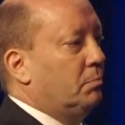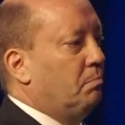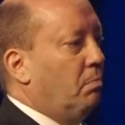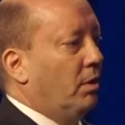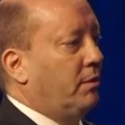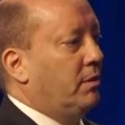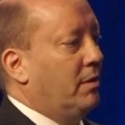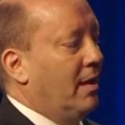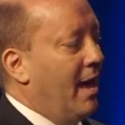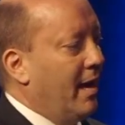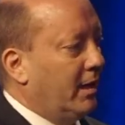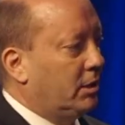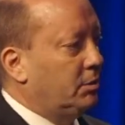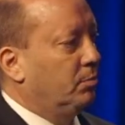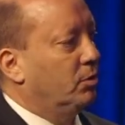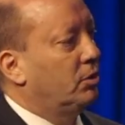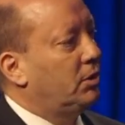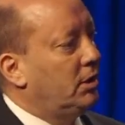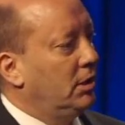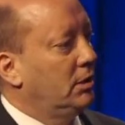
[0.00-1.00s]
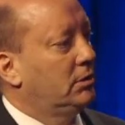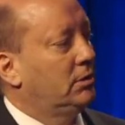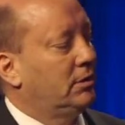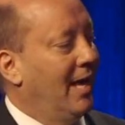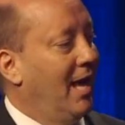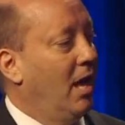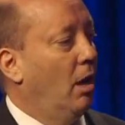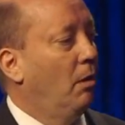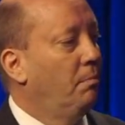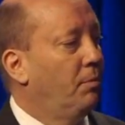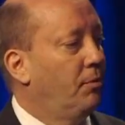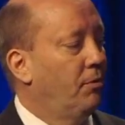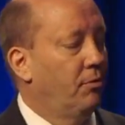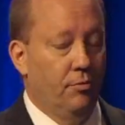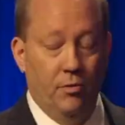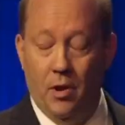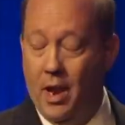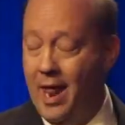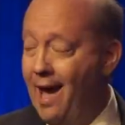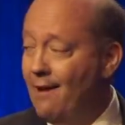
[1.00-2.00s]
but the expertise to help
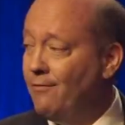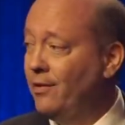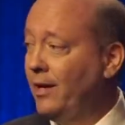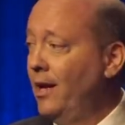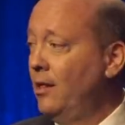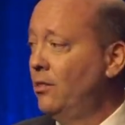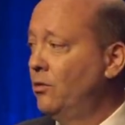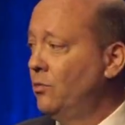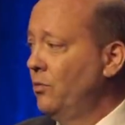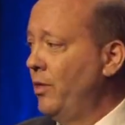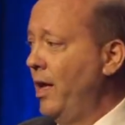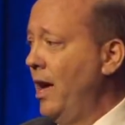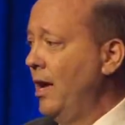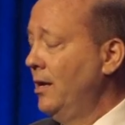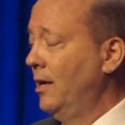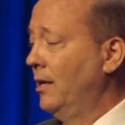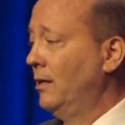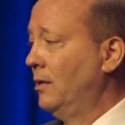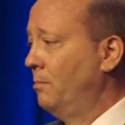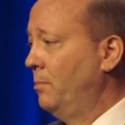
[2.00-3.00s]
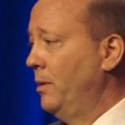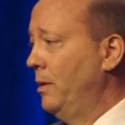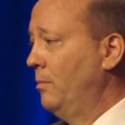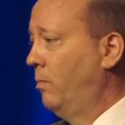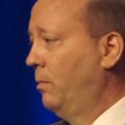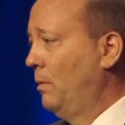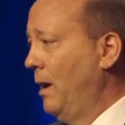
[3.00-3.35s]
navigate through that and to be